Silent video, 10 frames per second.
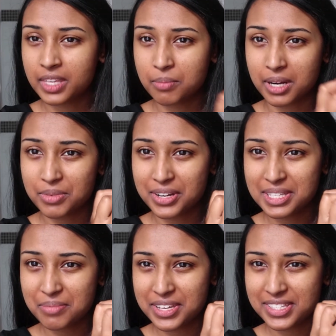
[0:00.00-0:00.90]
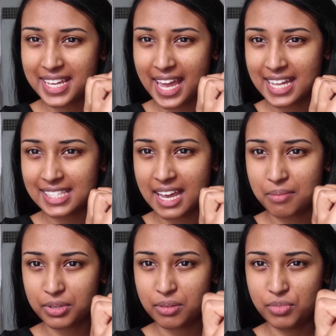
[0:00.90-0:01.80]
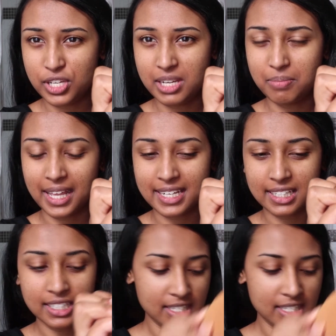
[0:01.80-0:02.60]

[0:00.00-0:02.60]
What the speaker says: but I'm going to be using a damp beauty blender,